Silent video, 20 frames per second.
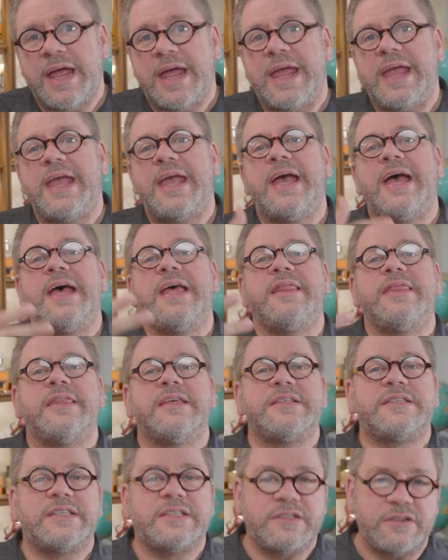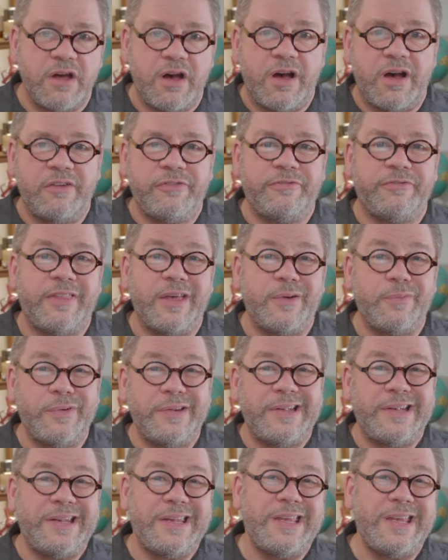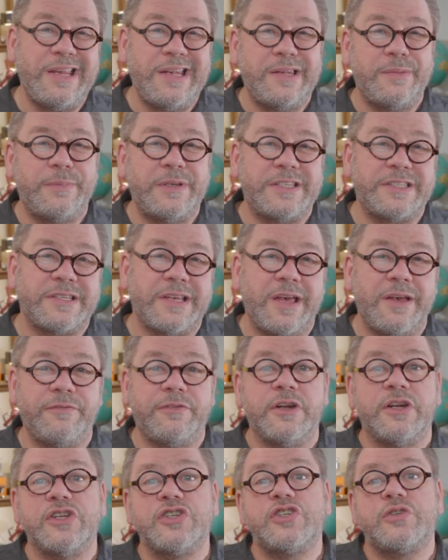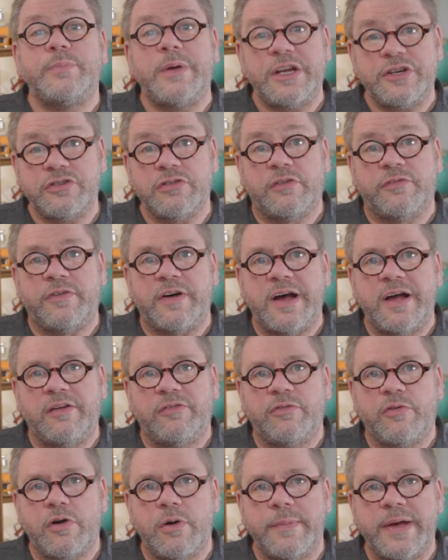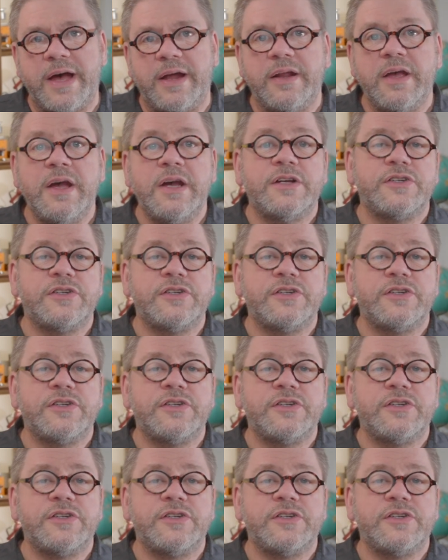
and the stuff that would need to be saved in a special file format